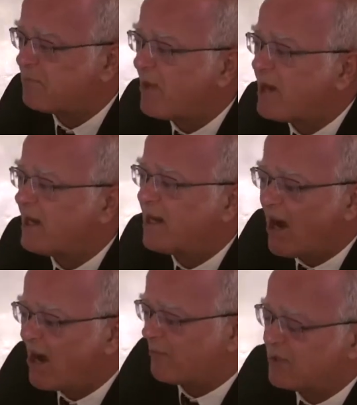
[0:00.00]
break in
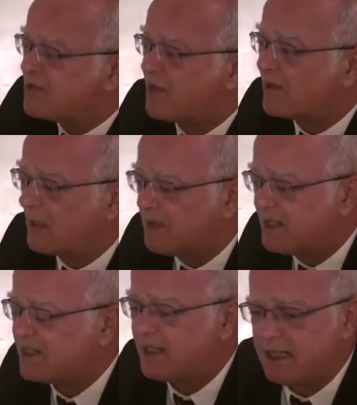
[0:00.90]
half when you dunk them
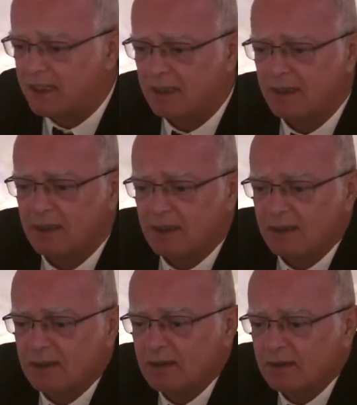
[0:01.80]
in your tea.
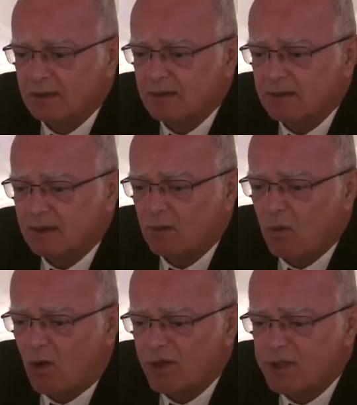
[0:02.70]

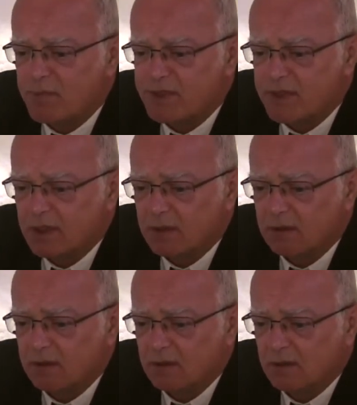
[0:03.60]
Wasps.
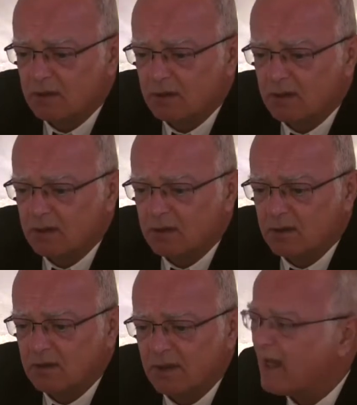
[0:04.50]

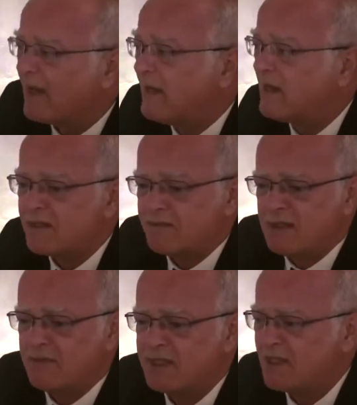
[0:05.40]
And then
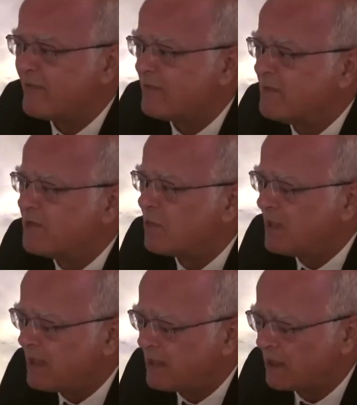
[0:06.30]
there's the stuff in
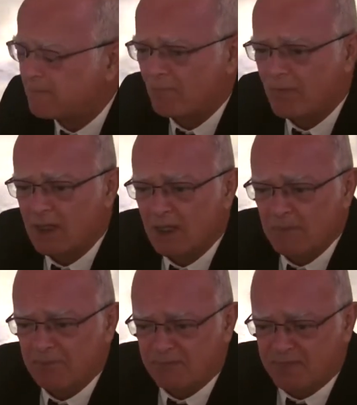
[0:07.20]
between, like
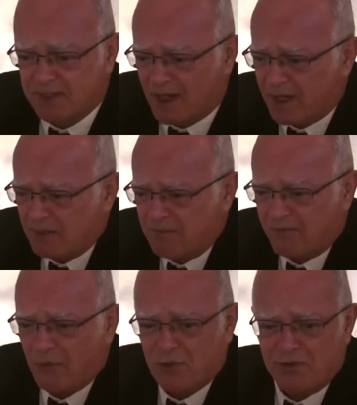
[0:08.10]
dying
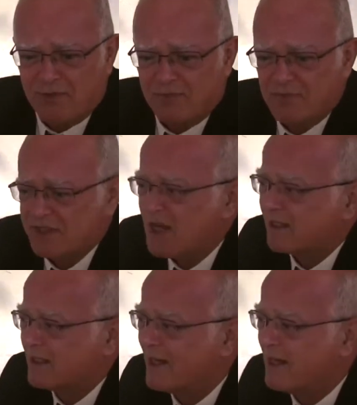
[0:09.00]
before you've even
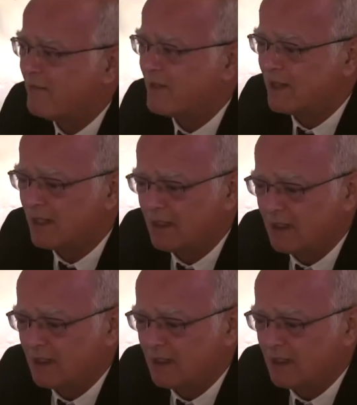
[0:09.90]
started living.